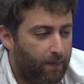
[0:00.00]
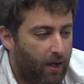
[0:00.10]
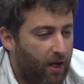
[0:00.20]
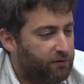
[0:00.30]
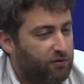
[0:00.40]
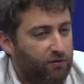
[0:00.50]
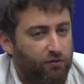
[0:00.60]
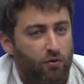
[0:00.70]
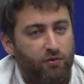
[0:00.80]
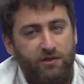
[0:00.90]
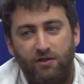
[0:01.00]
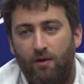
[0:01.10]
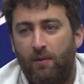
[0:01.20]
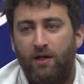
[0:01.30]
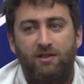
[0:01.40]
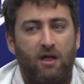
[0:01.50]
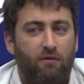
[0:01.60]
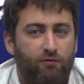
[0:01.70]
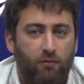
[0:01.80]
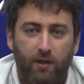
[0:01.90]
I didn't consider
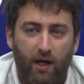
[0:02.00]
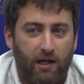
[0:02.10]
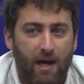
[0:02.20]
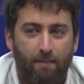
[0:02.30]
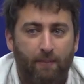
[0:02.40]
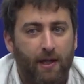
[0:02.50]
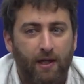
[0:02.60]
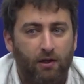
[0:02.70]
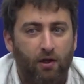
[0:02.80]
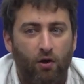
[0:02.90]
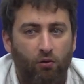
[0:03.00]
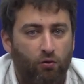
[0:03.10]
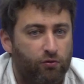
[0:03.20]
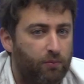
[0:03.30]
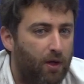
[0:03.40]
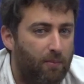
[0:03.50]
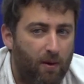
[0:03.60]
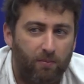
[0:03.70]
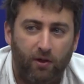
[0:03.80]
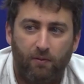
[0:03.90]
myself to be a campaigner or to be a
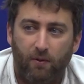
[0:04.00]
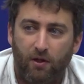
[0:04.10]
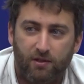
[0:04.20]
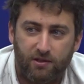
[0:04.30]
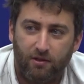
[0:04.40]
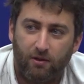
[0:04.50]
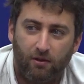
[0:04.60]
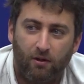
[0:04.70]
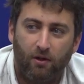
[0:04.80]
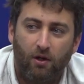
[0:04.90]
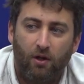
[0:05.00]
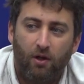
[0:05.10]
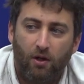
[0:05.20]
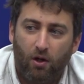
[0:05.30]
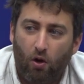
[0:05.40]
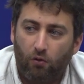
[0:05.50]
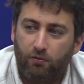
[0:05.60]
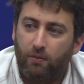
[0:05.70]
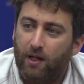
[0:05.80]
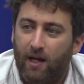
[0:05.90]
public person or
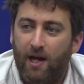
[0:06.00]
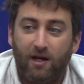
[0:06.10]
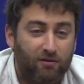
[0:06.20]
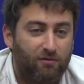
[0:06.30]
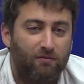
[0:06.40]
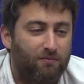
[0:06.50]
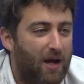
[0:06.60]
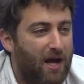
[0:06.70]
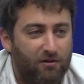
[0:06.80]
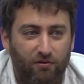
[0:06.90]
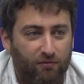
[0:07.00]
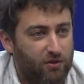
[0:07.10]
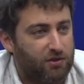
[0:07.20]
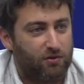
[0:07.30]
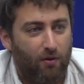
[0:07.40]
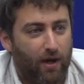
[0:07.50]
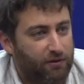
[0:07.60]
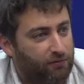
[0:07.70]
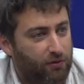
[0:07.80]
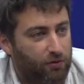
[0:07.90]
to be an activist or
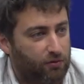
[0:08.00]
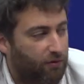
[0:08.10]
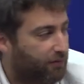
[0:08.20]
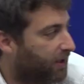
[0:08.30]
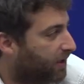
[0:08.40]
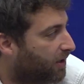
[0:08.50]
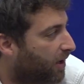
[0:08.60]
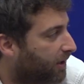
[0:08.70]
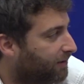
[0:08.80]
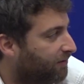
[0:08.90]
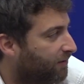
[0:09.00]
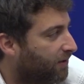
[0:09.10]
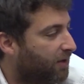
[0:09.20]
advocate of any kind.